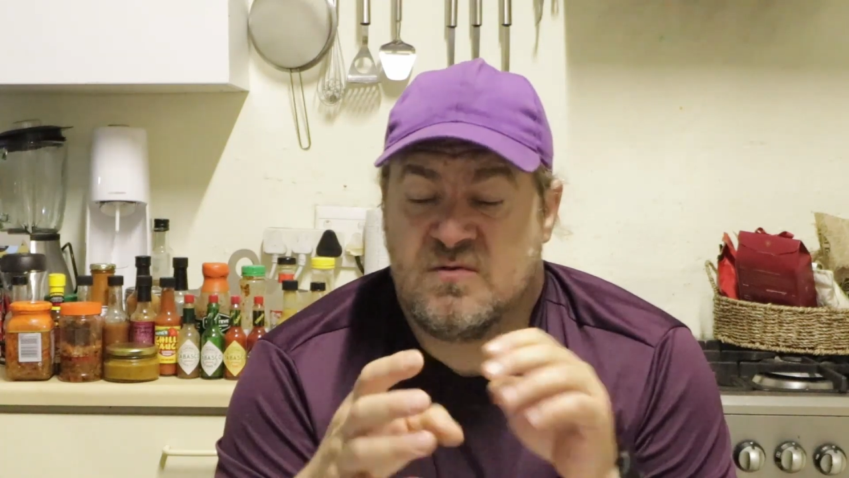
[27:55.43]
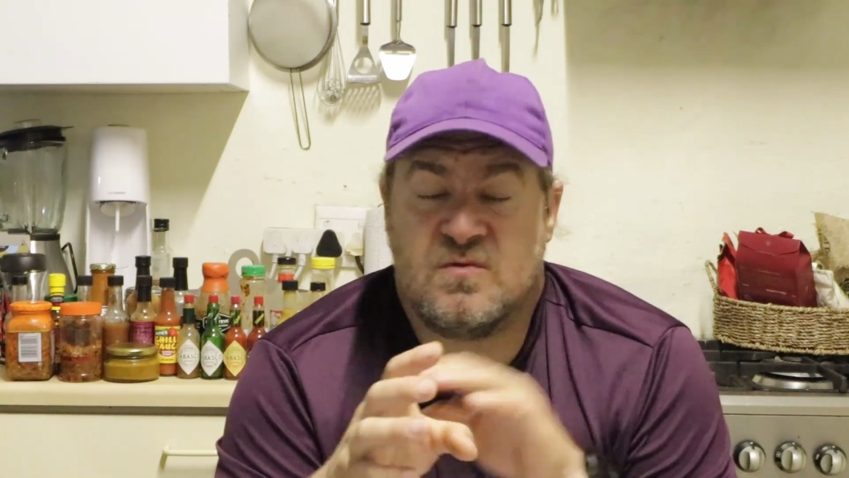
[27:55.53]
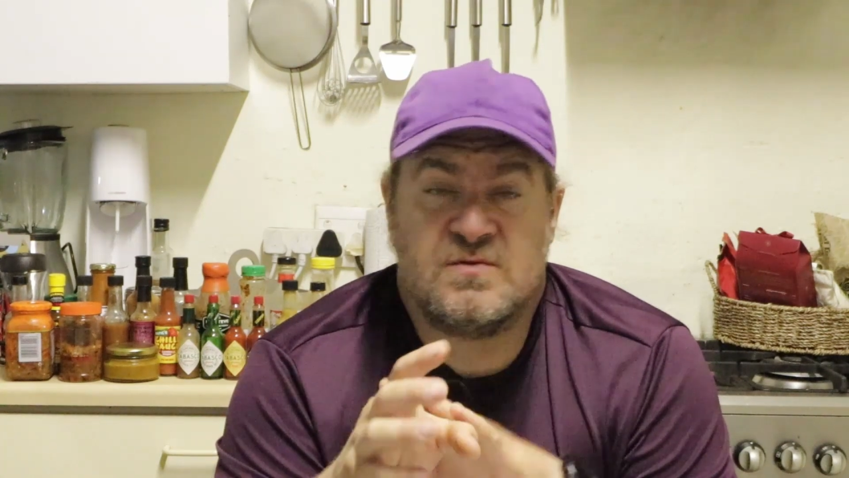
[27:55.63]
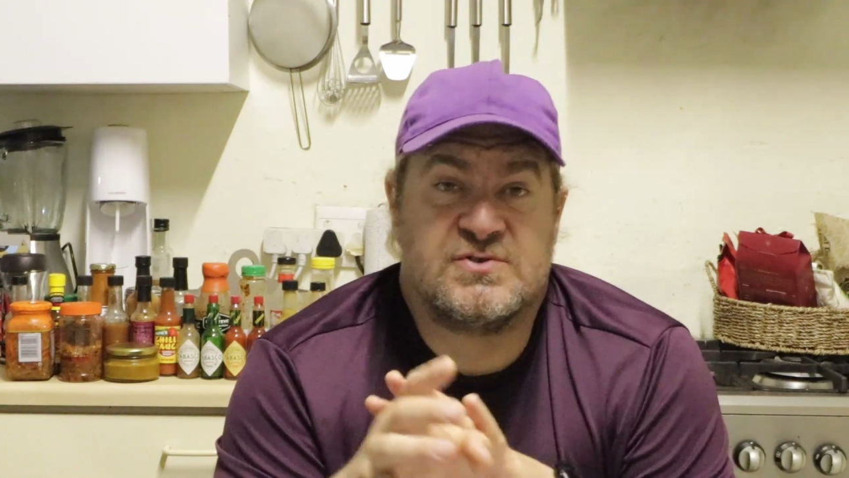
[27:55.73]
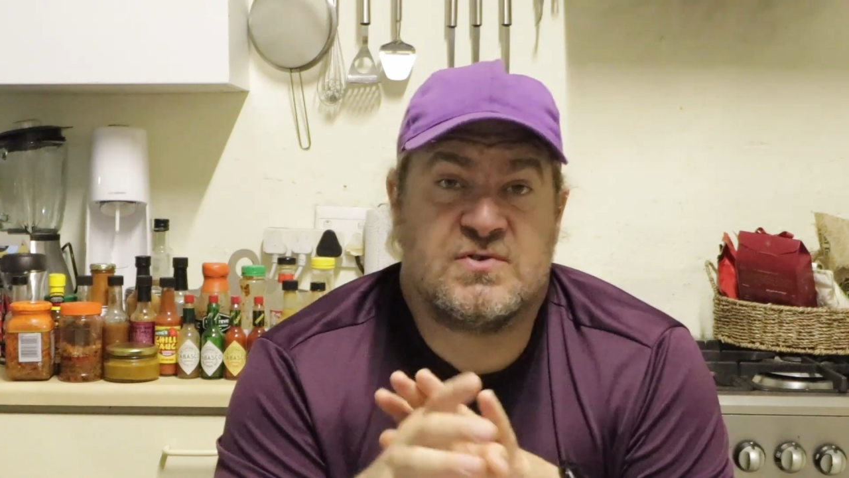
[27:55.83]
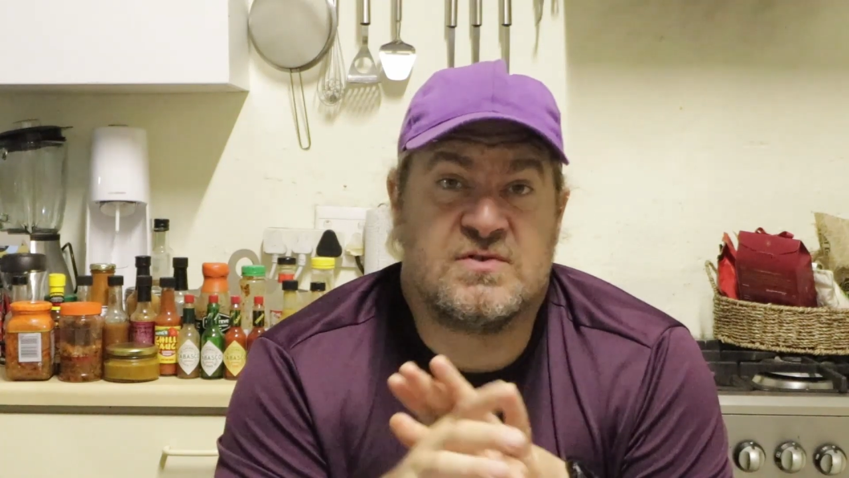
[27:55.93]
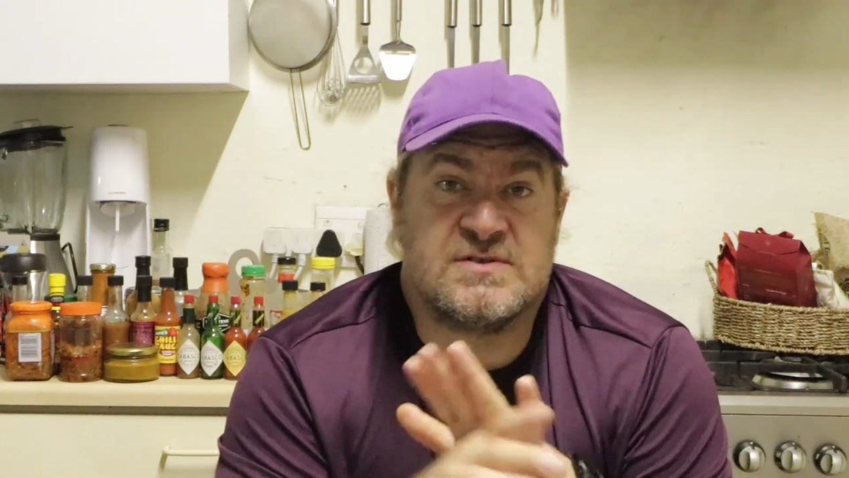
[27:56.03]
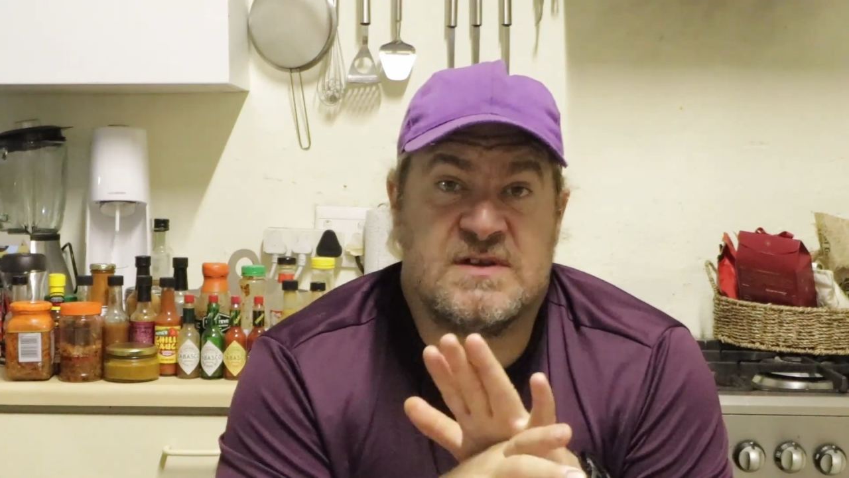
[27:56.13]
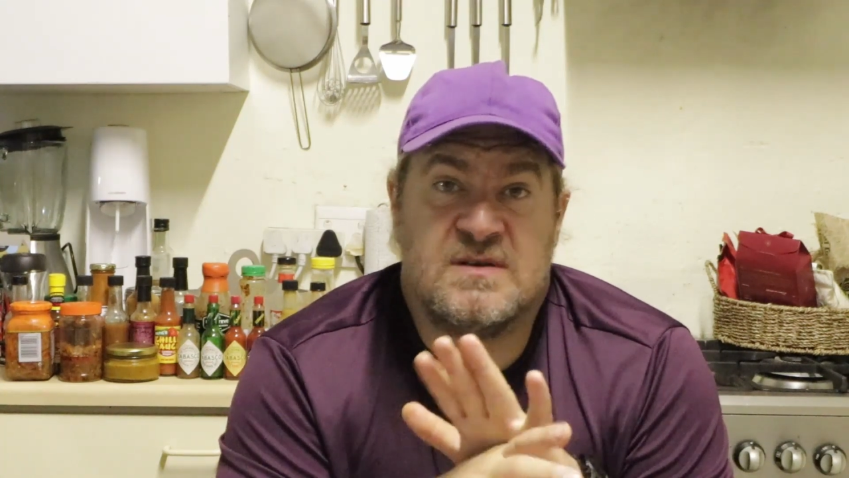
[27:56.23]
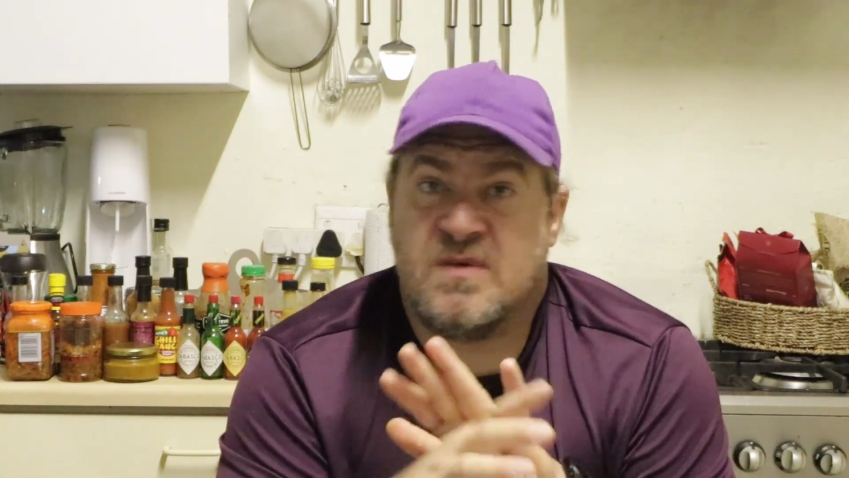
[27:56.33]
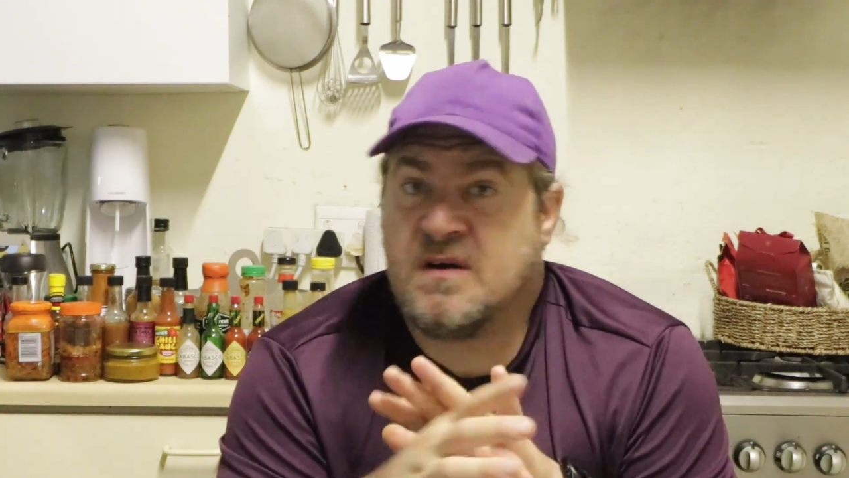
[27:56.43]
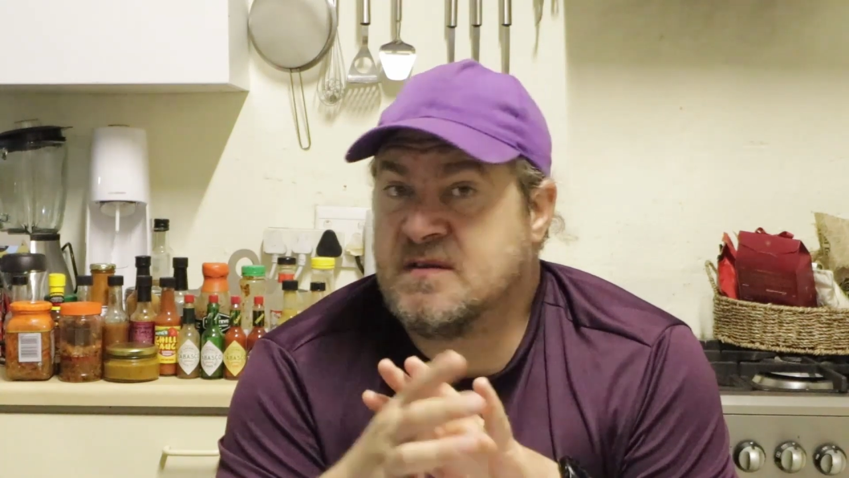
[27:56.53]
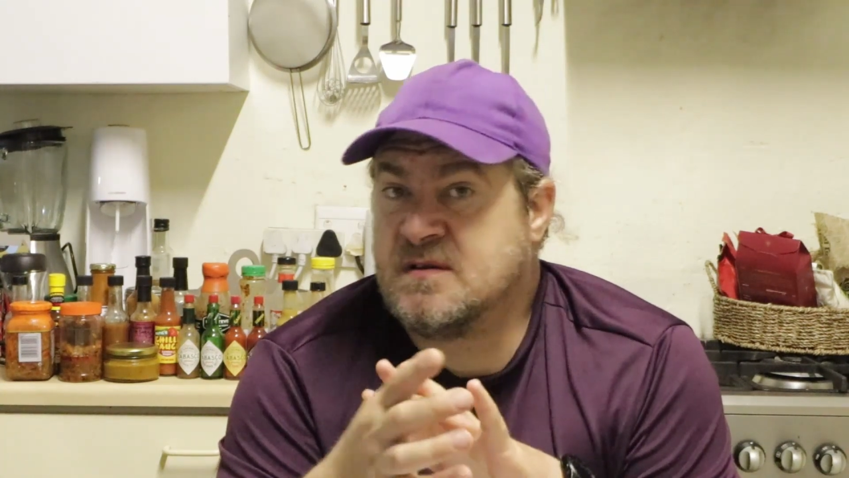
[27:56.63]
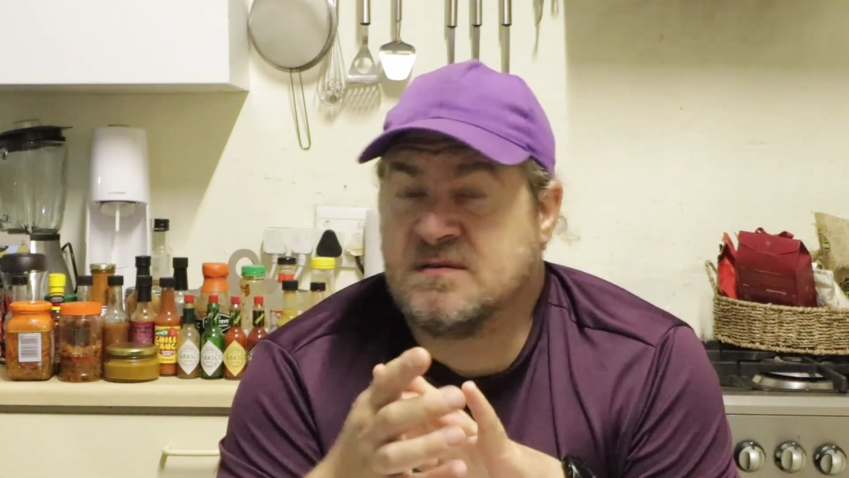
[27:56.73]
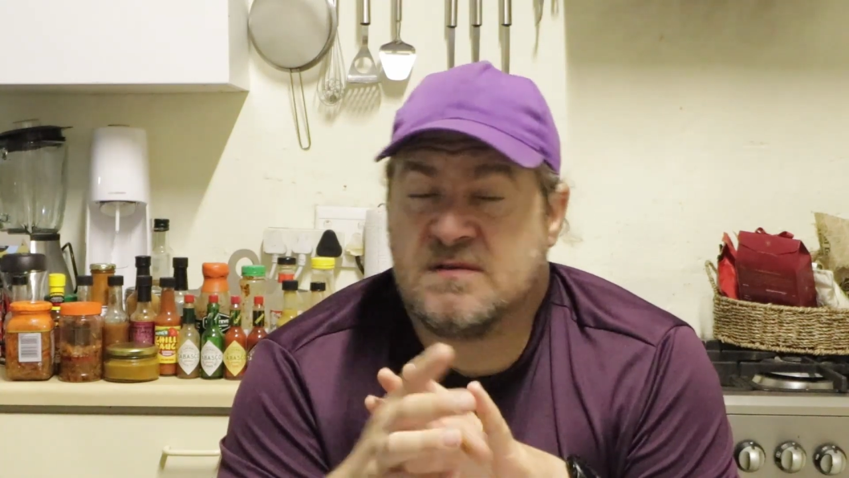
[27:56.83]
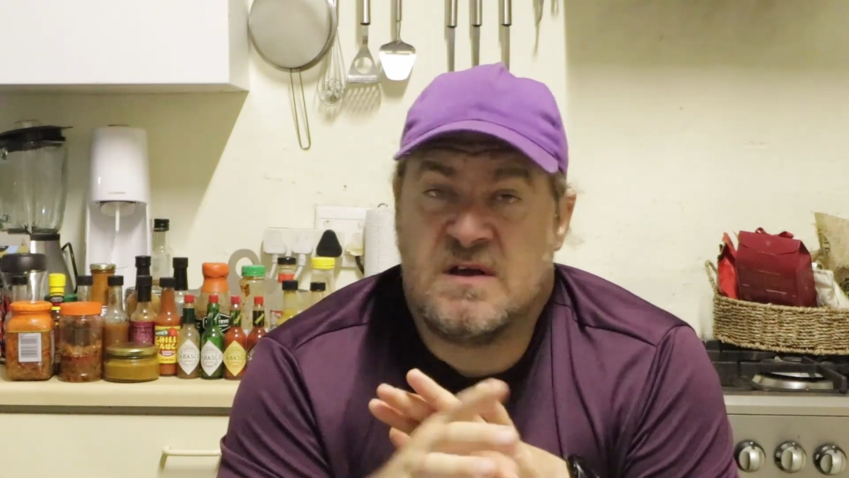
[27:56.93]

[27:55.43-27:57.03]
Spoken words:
call George there by the